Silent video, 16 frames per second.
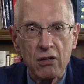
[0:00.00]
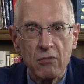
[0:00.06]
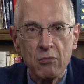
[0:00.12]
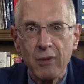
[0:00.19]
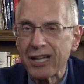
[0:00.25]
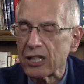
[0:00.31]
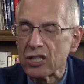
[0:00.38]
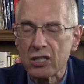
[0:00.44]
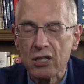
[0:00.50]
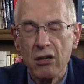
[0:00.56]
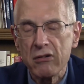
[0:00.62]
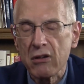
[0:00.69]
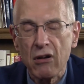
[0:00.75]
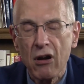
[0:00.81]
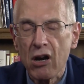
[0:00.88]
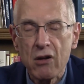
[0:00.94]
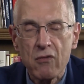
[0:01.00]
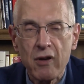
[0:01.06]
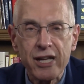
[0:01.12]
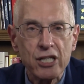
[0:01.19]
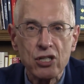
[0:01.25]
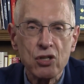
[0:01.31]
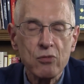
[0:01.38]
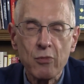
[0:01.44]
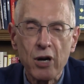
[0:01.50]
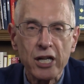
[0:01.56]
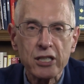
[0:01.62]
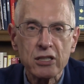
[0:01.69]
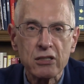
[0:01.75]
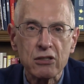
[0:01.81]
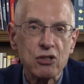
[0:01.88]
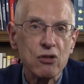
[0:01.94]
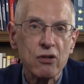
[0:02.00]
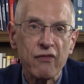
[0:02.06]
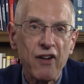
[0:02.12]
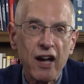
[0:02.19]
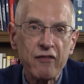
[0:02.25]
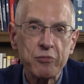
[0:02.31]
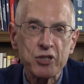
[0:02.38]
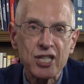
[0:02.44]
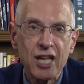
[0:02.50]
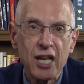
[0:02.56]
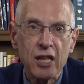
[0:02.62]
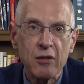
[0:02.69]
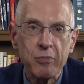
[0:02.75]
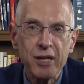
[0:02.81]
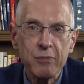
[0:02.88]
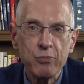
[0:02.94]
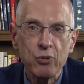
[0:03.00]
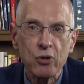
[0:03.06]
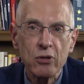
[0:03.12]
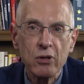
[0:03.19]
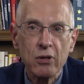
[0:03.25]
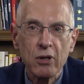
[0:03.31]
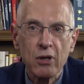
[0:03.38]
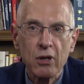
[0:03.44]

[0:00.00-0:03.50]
it might slow your heart rate too much in two to five percent of the people,